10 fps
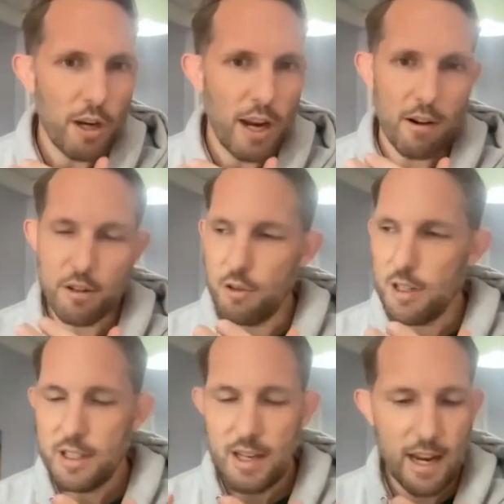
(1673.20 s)
Wrong
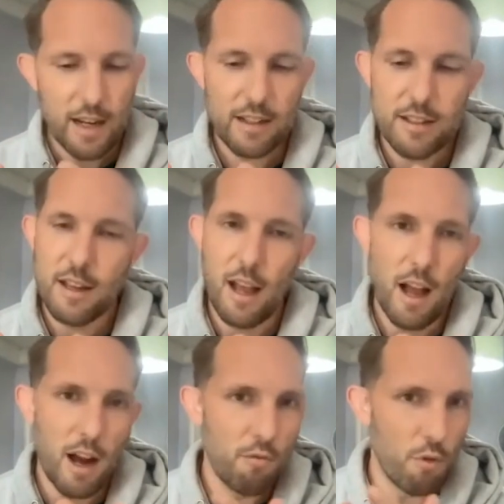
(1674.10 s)
characteristics,
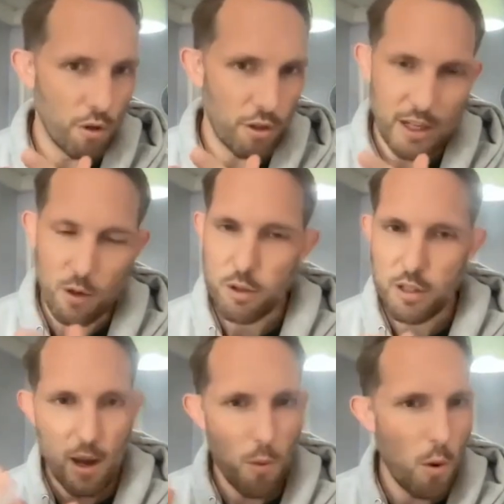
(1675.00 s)
uh, wrong
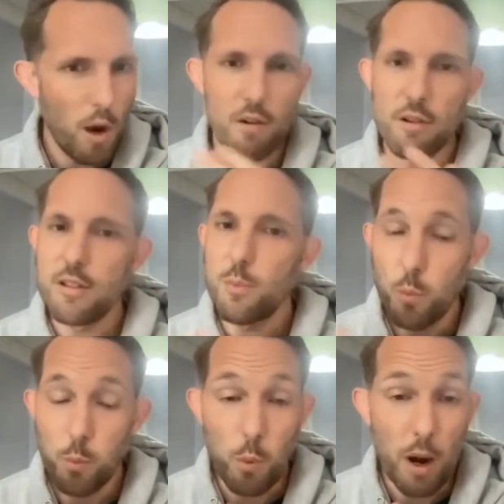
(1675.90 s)
skill set. Where
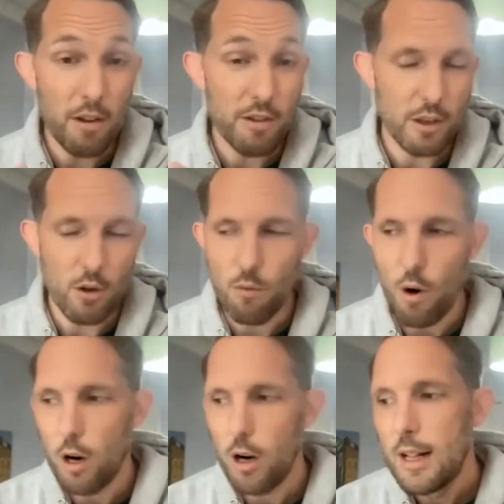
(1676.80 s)
is where has it
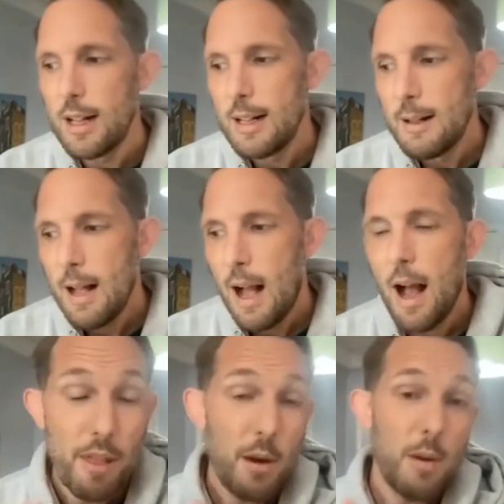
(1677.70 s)
gone wrong?
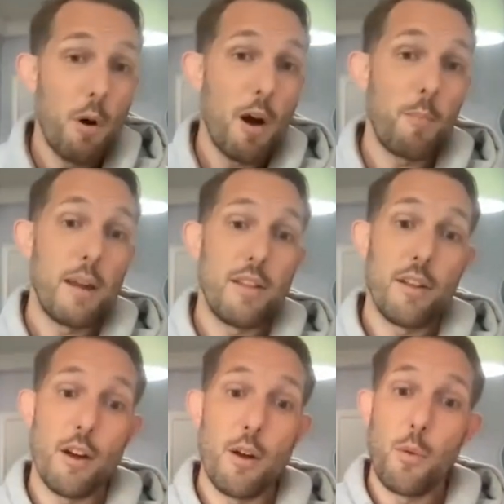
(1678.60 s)
But then it might
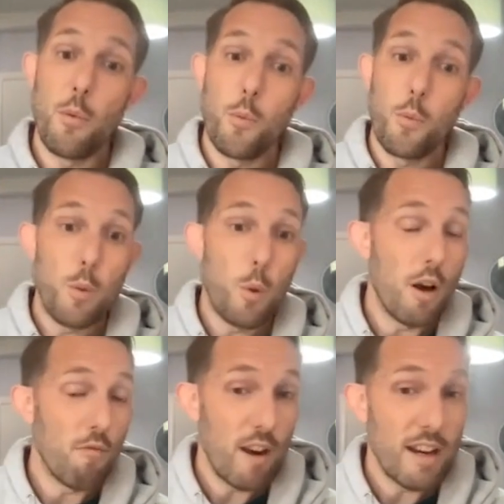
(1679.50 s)
be that we
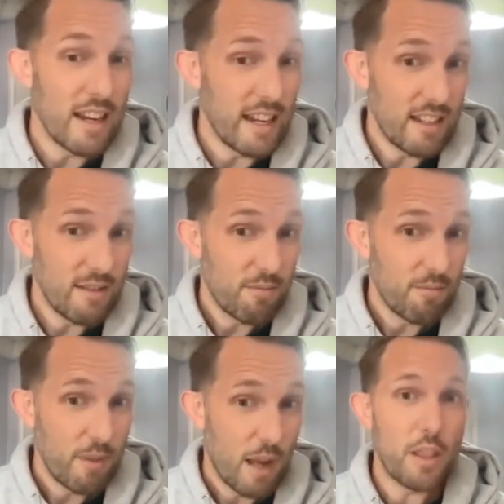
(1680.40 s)
weren't ready.
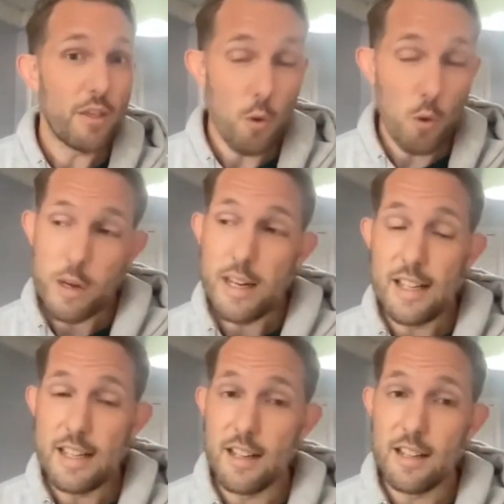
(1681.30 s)
We thought we
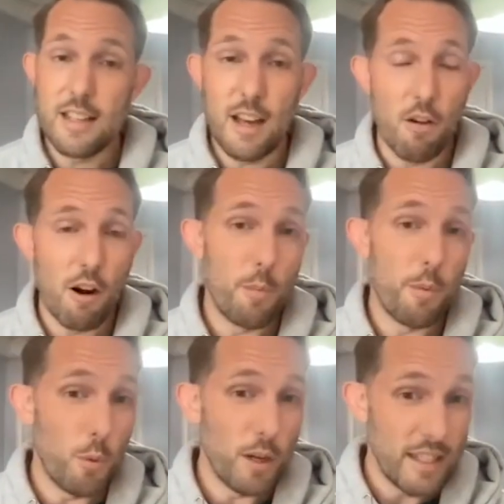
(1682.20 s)
needed a CRO,
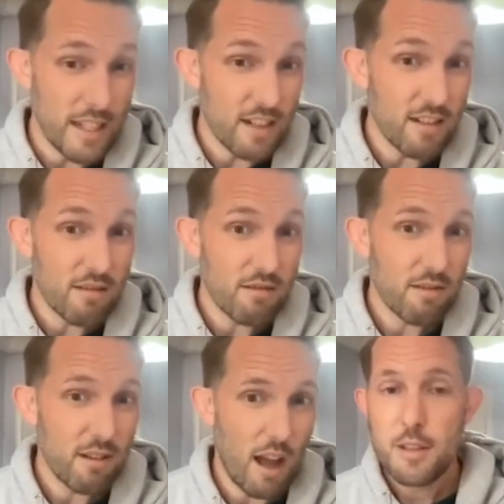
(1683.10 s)
but we didn't.
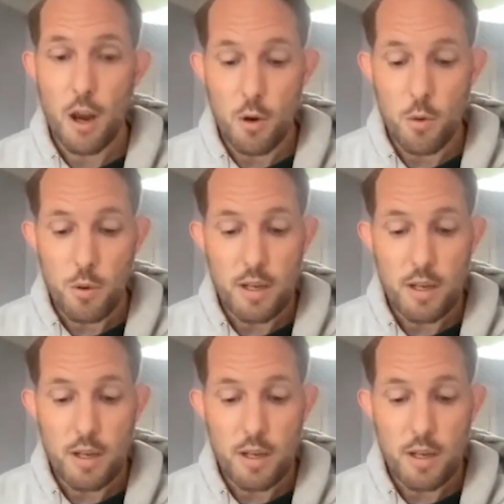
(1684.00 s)
So